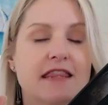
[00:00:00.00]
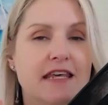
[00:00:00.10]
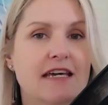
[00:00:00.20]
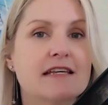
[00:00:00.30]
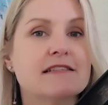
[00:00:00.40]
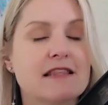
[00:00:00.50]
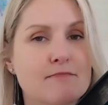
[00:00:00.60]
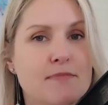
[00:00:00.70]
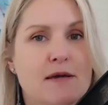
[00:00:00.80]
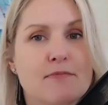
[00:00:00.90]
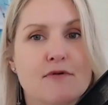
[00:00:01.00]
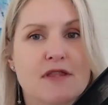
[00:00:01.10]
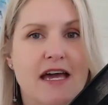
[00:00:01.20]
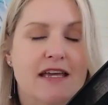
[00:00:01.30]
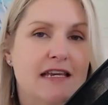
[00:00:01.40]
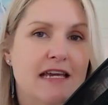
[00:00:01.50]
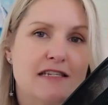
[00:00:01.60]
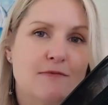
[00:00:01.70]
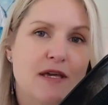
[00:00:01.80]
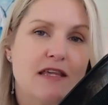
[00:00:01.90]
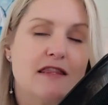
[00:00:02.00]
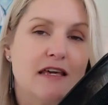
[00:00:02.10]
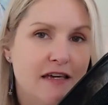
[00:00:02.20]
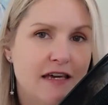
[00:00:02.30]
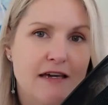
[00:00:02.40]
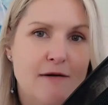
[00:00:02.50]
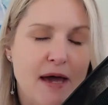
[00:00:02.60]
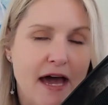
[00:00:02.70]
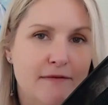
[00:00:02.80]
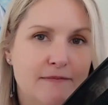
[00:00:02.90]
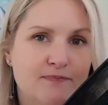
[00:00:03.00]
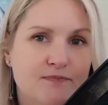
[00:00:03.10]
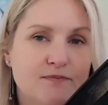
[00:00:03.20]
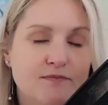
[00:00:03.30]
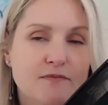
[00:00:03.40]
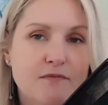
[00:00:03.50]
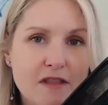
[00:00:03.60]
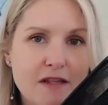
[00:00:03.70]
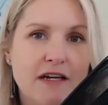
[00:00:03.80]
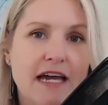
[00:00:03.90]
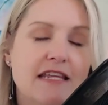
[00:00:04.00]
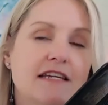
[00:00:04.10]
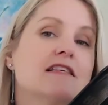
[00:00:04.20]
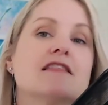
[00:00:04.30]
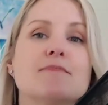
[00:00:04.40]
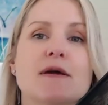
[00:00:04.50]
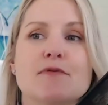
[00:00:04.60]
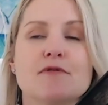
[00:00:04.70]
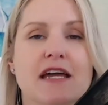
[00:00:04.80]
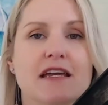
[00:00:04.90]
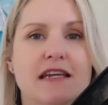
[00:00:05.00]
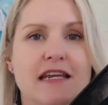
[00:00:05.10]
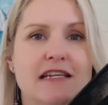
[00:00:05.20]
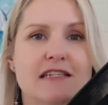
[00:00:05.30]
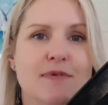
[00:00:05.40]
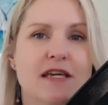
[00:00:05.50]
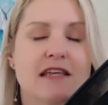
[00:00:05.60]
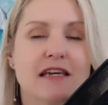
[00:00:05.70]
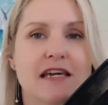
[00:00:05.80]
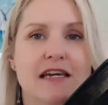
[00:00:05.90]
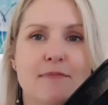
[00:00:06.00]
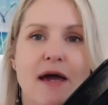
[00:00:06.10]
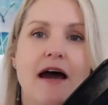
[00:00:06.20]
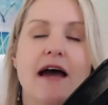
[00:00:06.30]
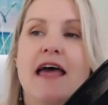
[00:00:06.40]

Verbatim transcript: These are the people that you need to be thinking about. Okay, these are the people that you need to be thinking about.